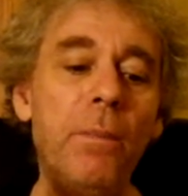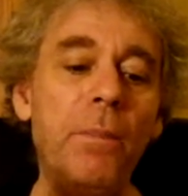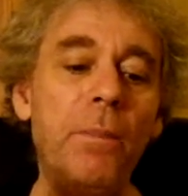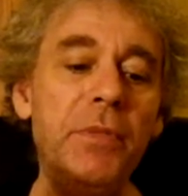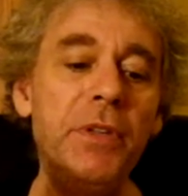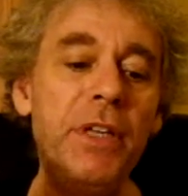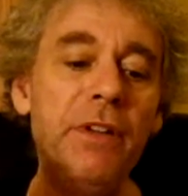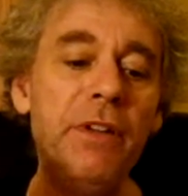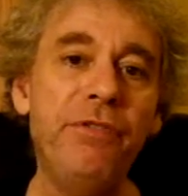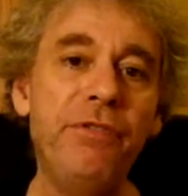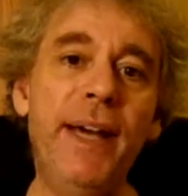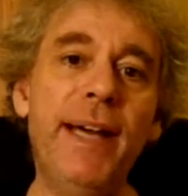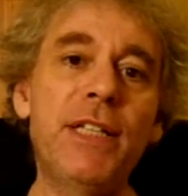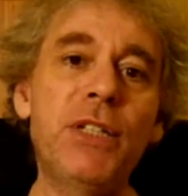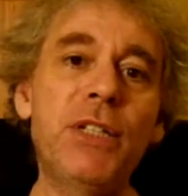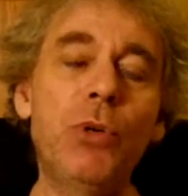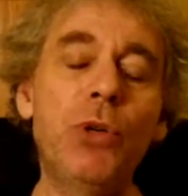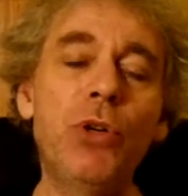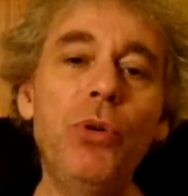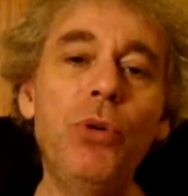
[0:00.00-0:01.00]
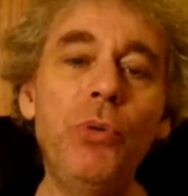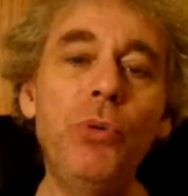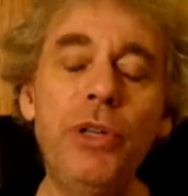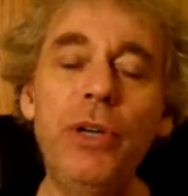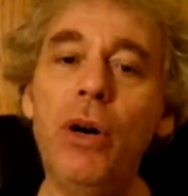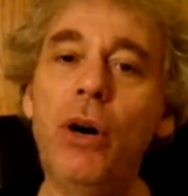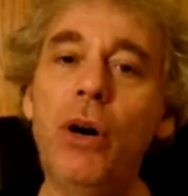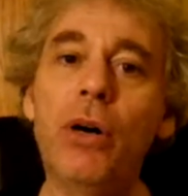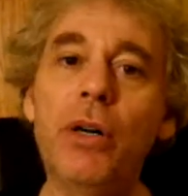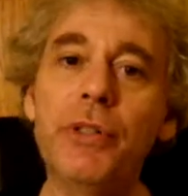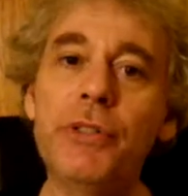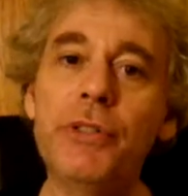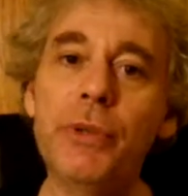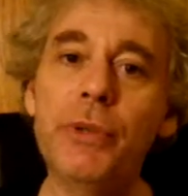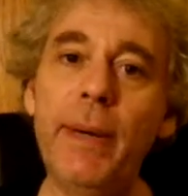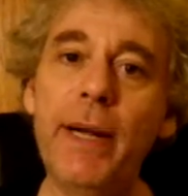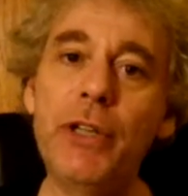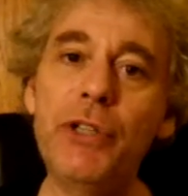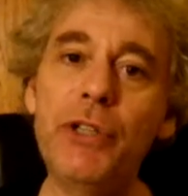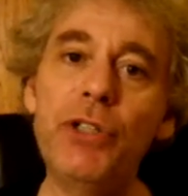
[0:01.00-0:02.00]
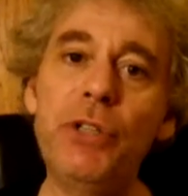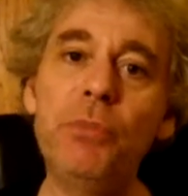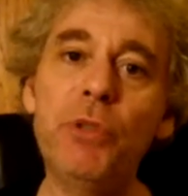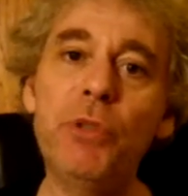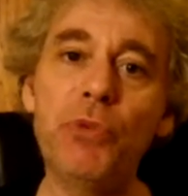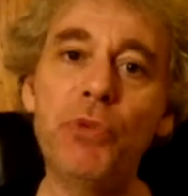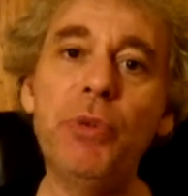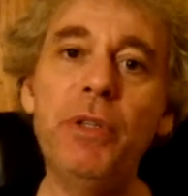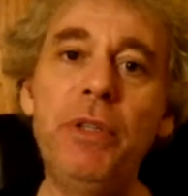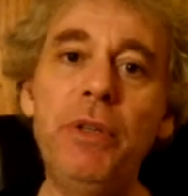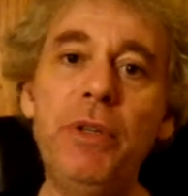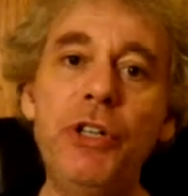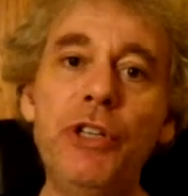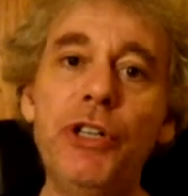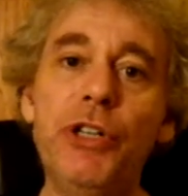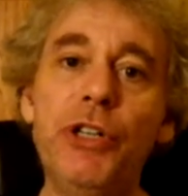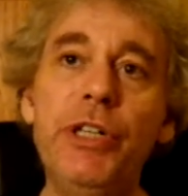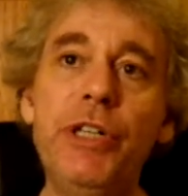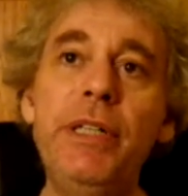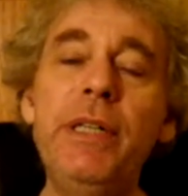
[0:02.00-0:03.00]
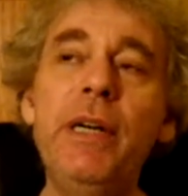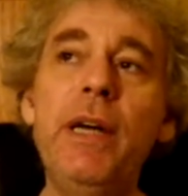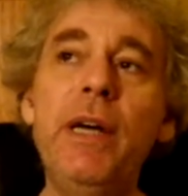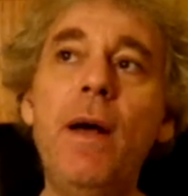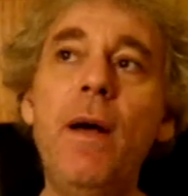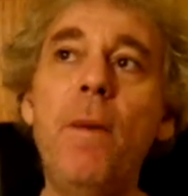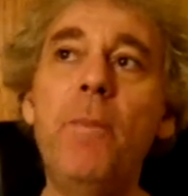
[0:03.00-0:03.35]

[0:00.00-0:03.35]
the effects were cool, the art direction was really good,